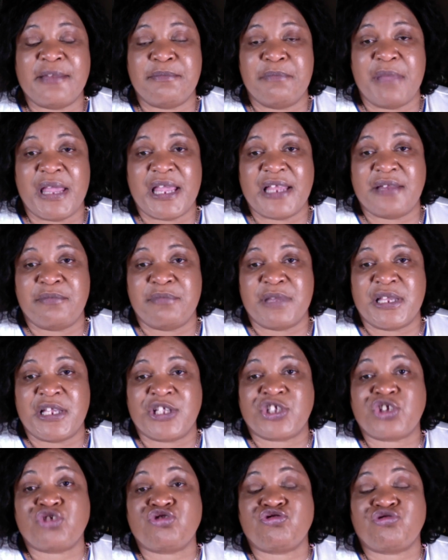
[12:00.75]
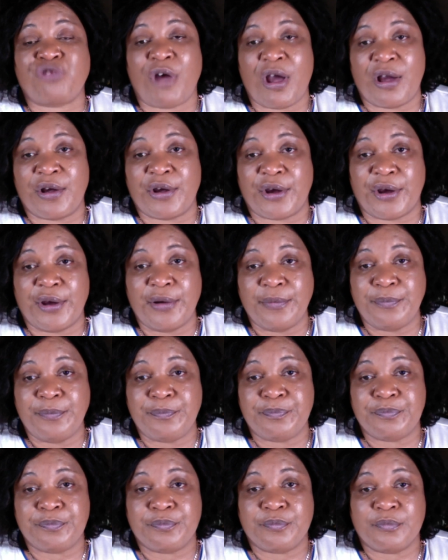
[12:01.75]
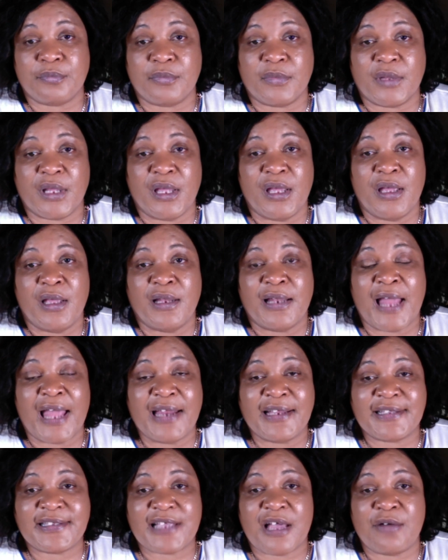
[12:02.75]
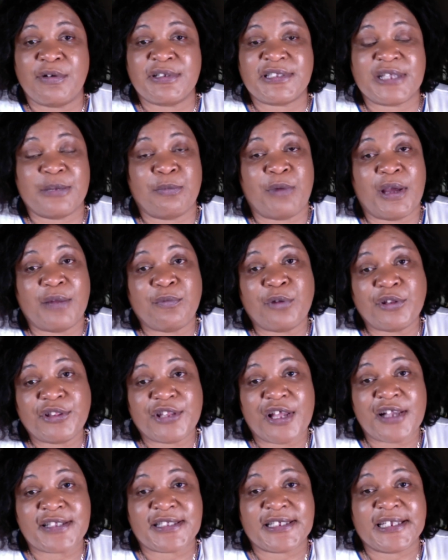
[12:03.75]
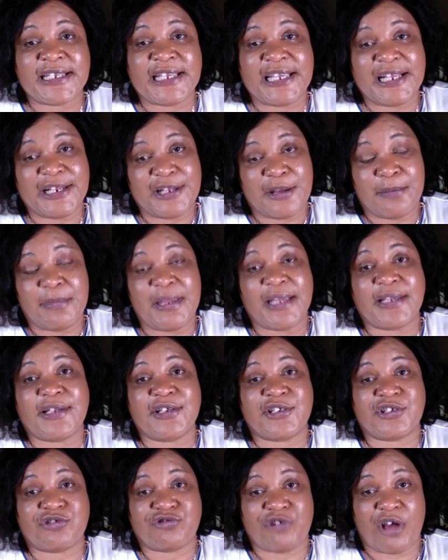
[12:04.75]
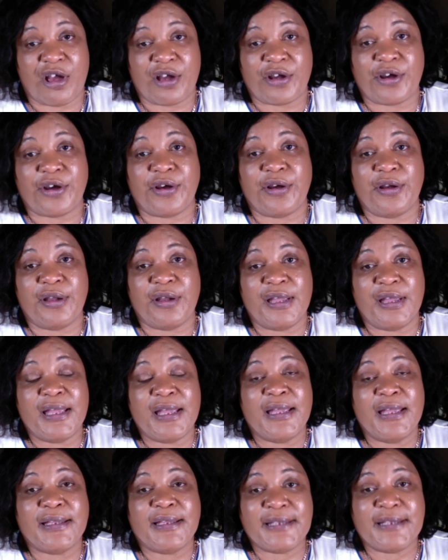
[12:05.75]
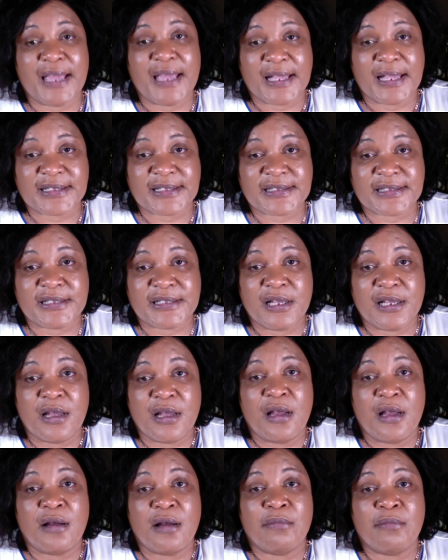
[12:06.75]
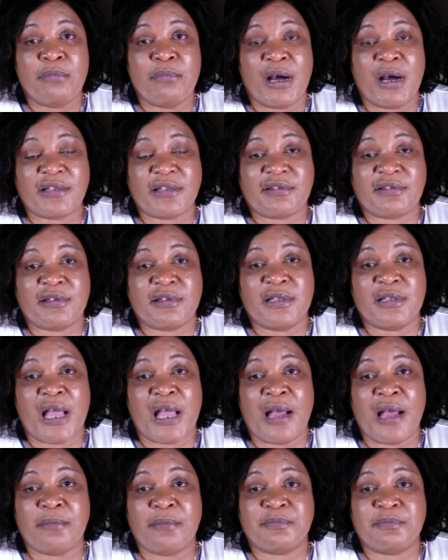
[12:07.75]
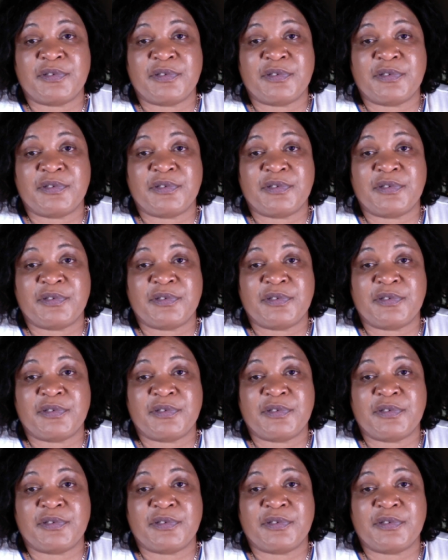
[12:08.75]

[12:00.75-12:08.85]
made me stronger. Like the song would say, what doesn't kill you make you stronger. Yes, but I'm